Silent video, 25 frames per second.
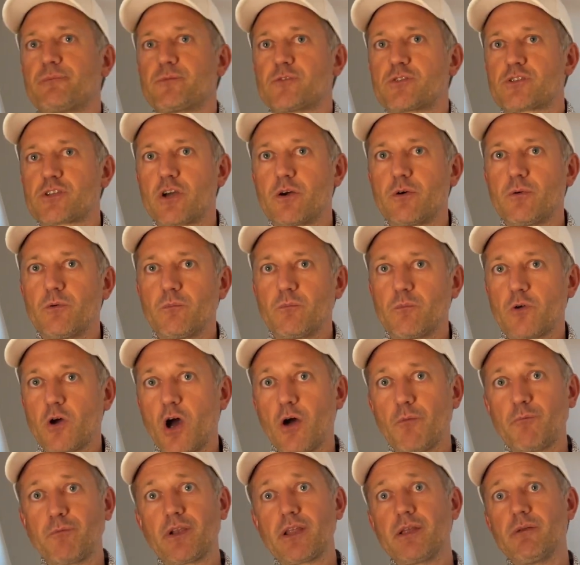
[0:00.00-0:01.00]
So
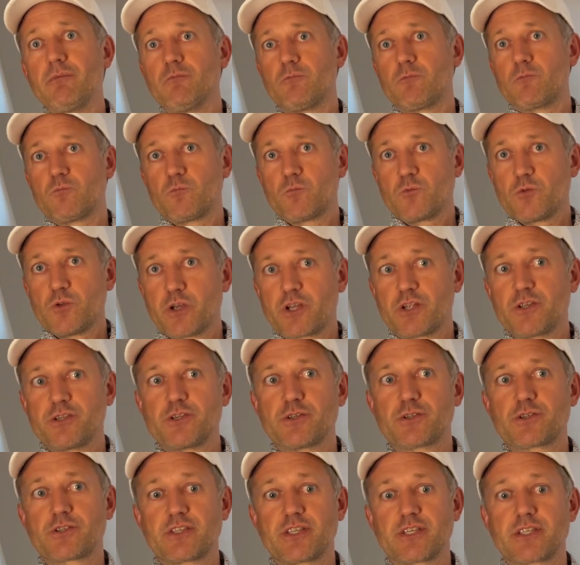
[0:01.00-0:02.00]
hopefully you can
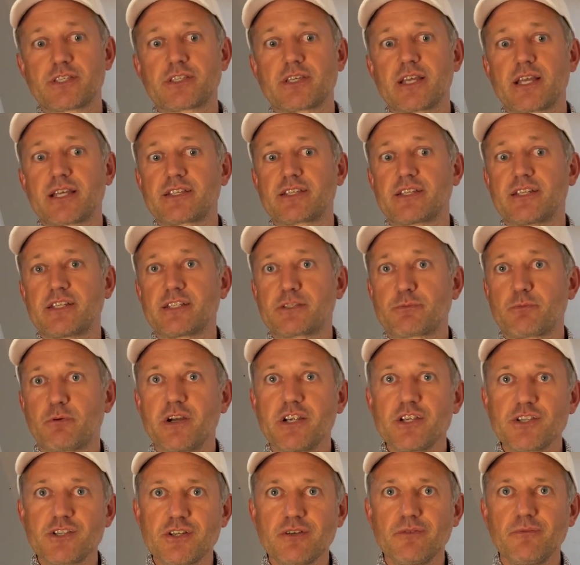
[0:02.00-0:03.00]
use this as an
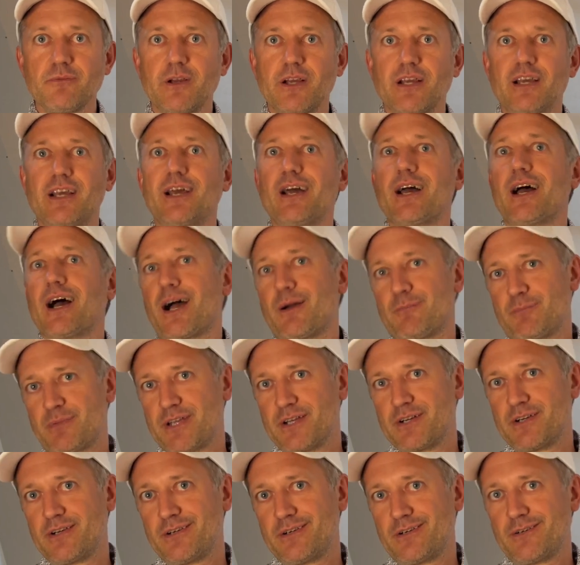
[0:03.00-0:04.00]
inspiration. I'm
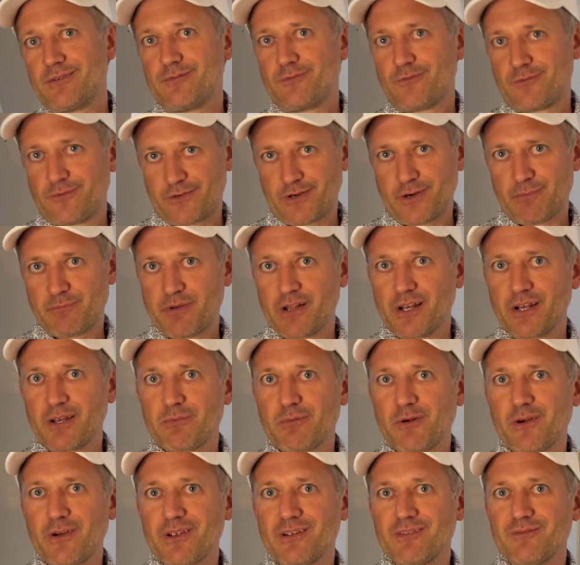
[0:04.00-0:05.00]
Peter from
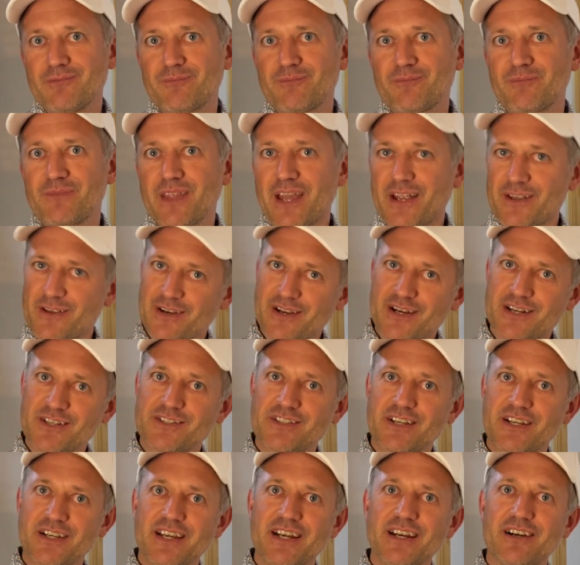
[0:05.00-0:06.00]
Build-A-Boing, and you guys
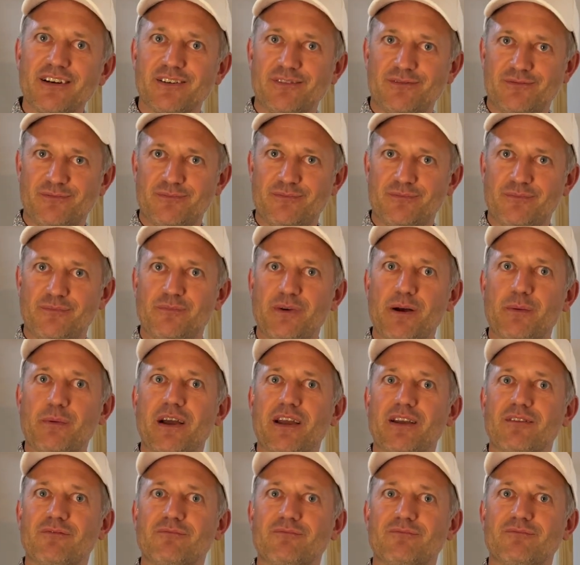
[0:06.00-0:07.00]
take care. Bye-bye.